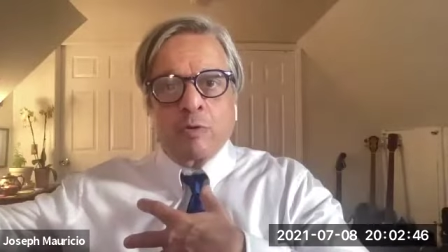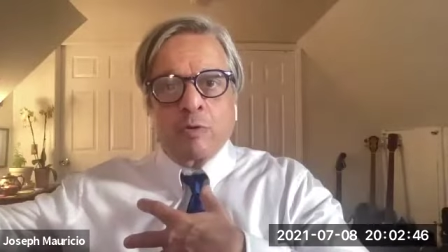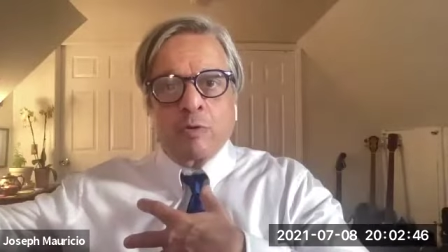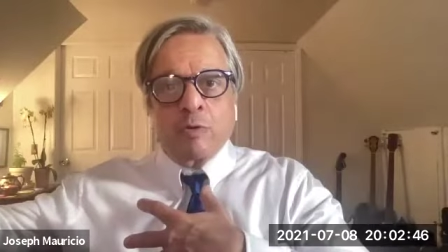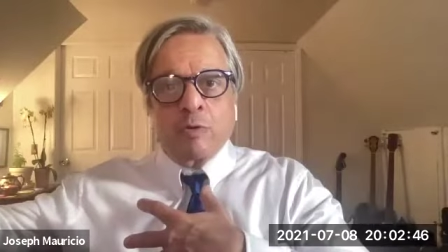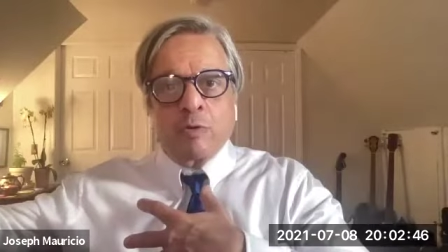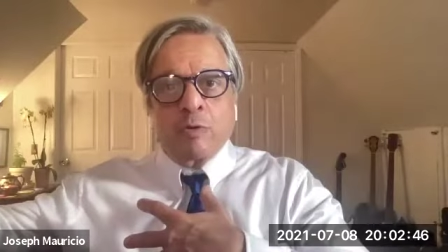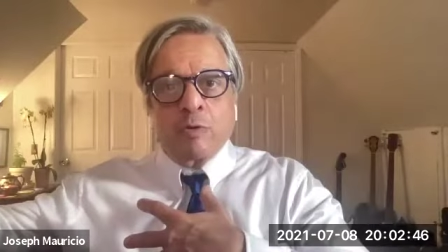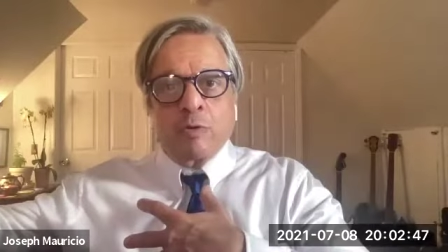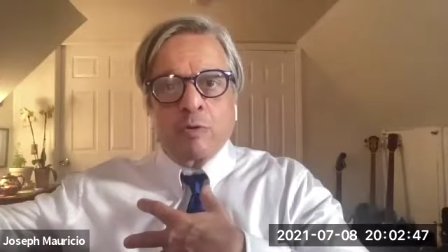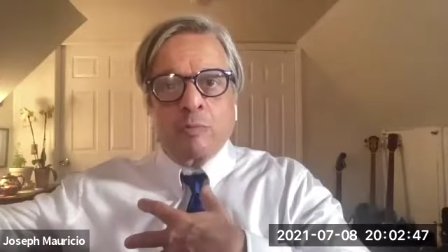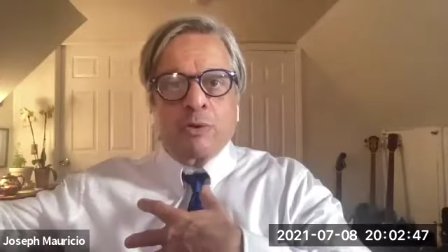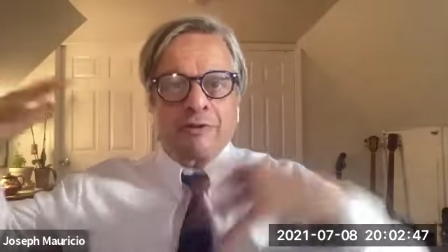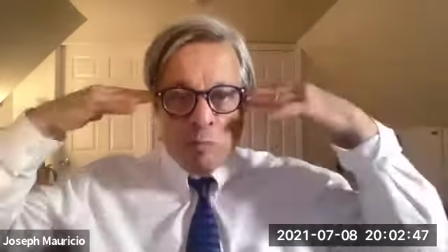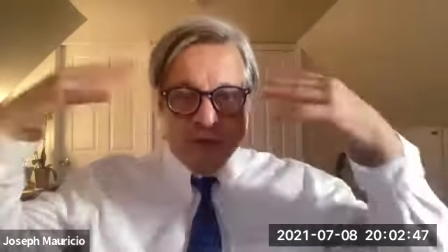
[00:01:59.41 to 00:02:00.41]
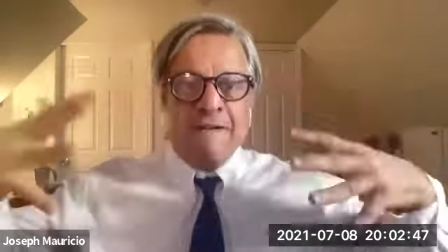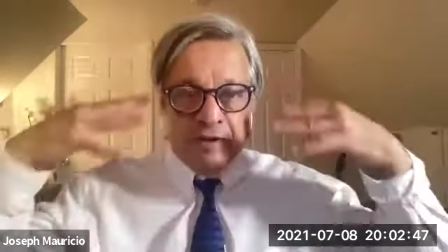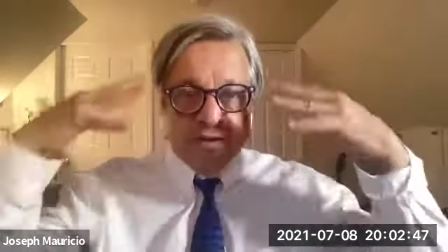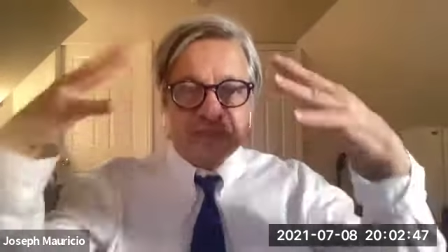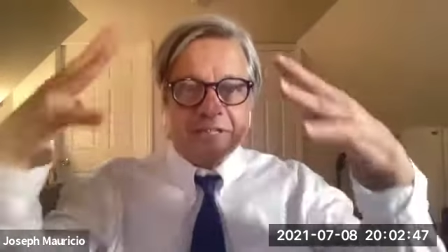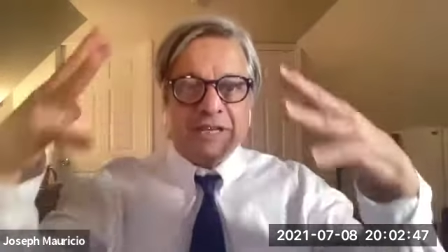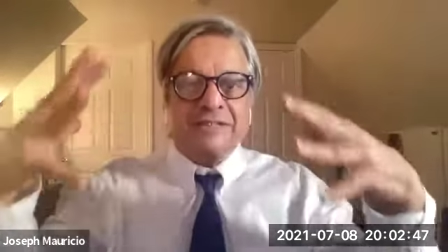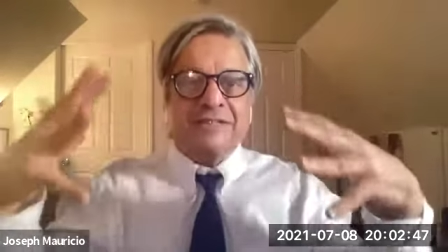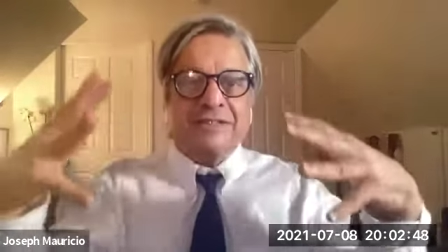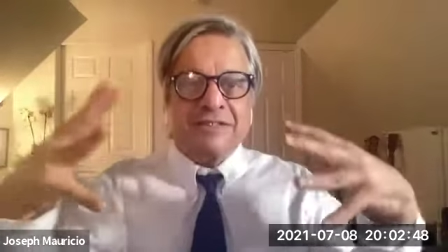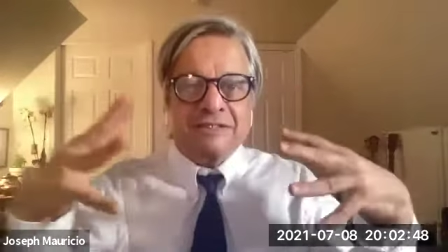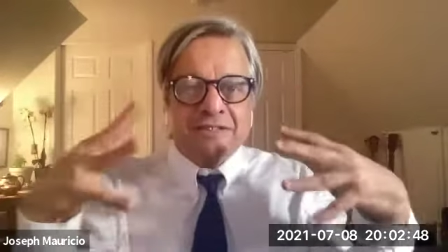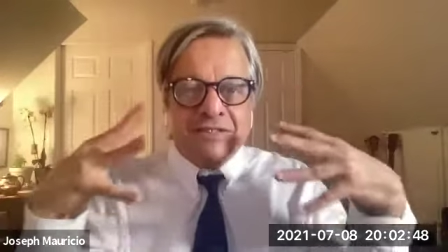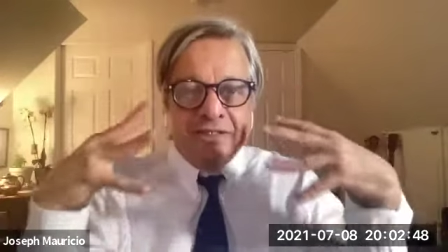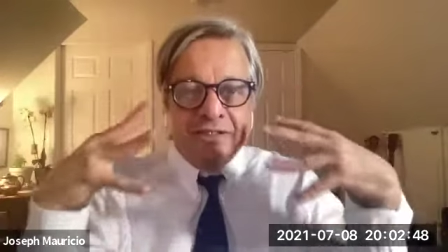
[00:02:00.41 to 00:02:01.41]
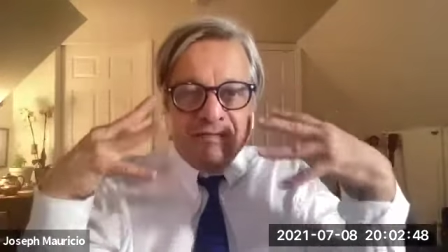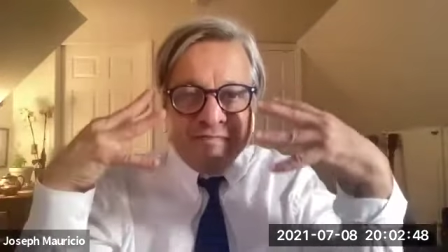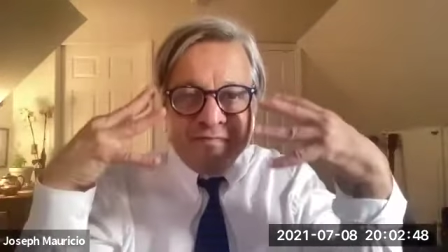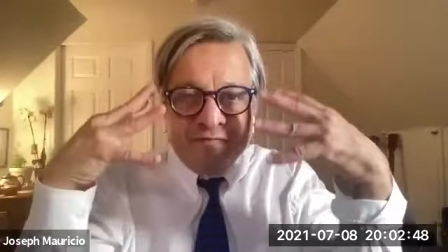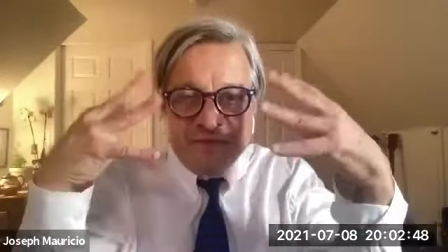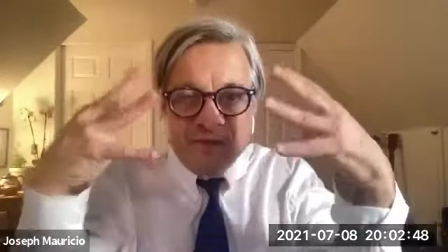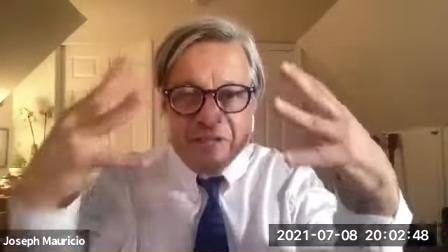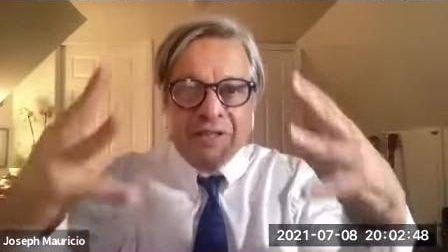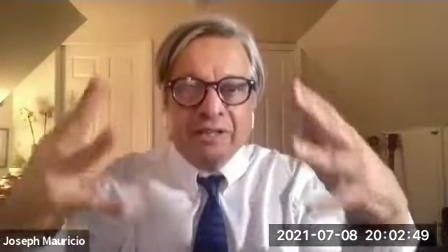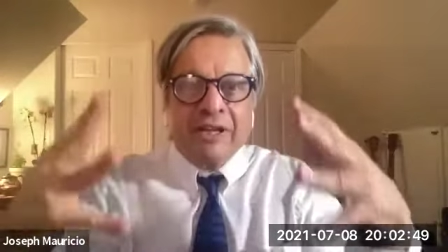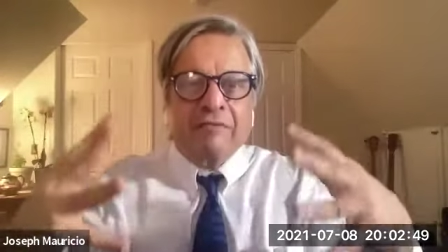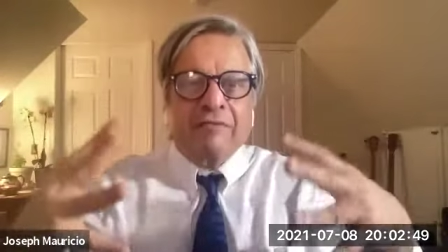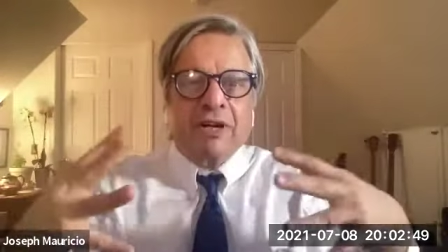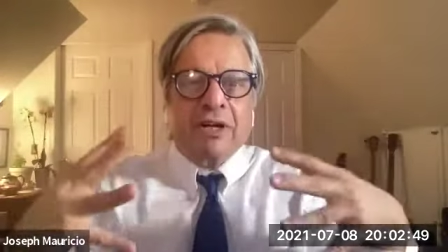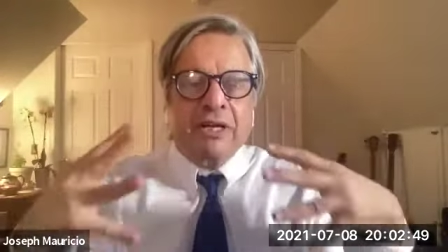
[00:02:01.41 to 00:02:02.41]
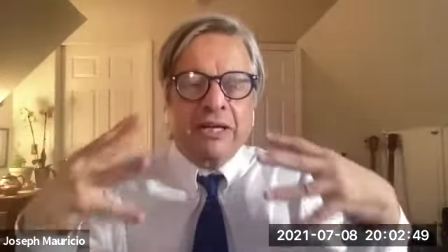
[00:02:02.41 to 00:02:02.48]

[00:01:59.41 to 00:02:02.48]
more the felt senses, the feeling of